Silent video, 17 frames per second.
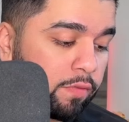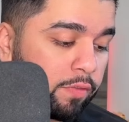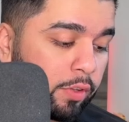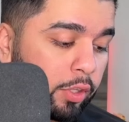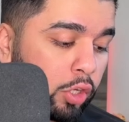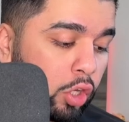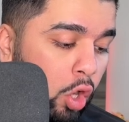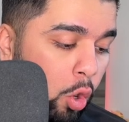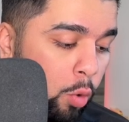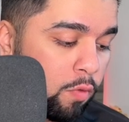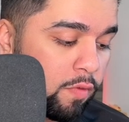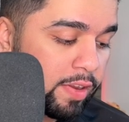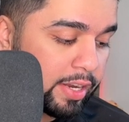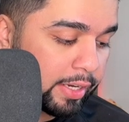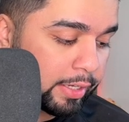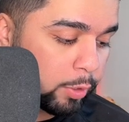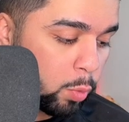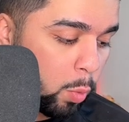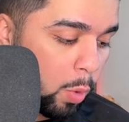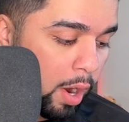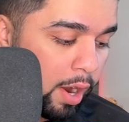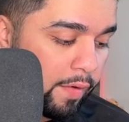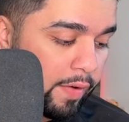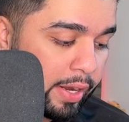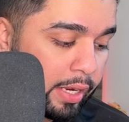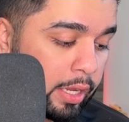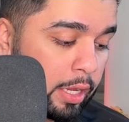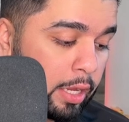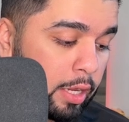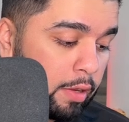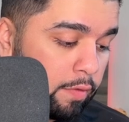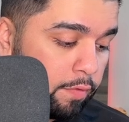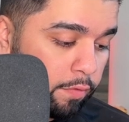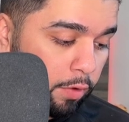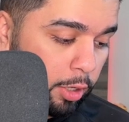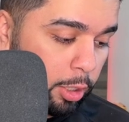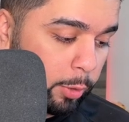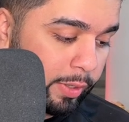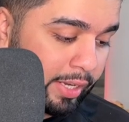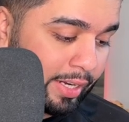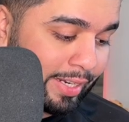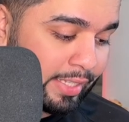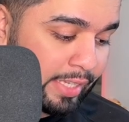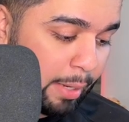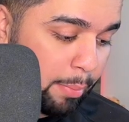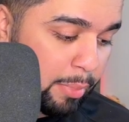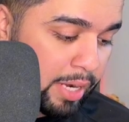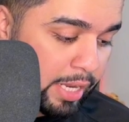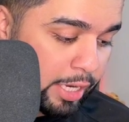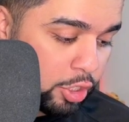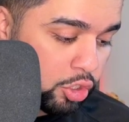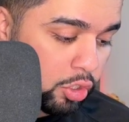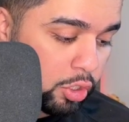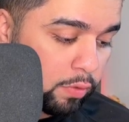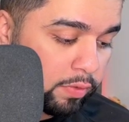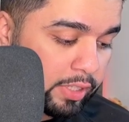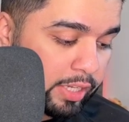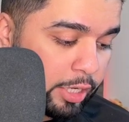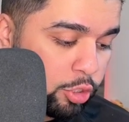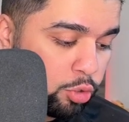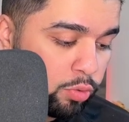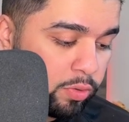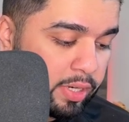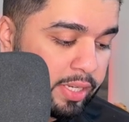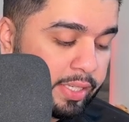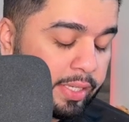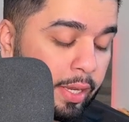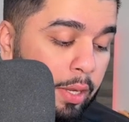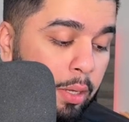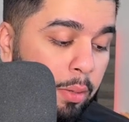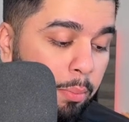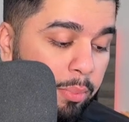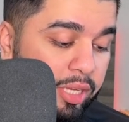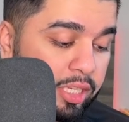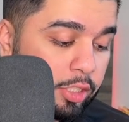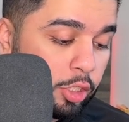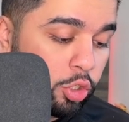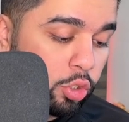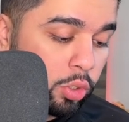the COVID inquiry. Following an examination of the entries, Mr.